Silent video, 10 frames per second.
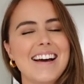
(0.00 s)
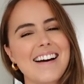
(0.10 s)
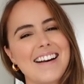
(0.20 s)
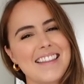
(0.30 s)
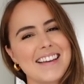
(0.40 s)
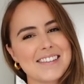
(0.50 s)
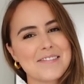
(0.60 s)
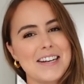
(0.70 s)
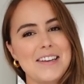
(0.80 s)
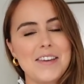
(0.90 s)
I kind of think it's
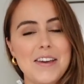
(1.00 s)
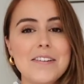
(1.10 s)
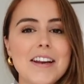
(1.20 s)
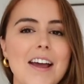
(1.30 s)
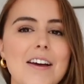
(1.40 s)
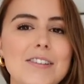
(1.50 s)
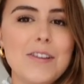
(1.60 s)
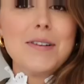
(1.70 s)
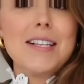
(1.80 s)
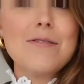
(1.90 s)
really cute.
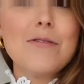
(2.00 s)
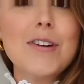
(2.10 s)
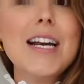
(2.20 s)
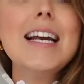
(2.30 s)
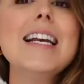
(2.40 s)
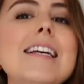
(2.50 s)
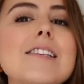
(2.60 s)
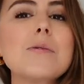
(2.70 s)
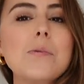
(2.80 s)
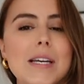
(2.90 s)
So it's this really
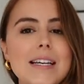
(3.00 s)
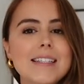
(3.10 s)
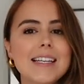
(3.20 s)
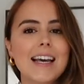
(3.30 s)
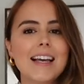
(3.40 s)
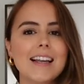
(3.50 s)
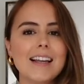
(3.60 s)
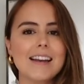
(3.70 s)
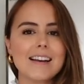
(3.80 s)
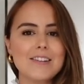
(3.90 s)
sweet
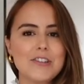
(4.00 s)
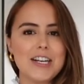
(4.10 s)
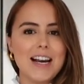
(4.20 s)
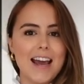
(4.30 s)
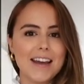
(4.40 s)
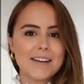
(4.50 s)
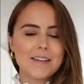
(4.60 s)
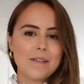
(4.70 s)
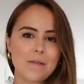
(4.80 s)
little gilet.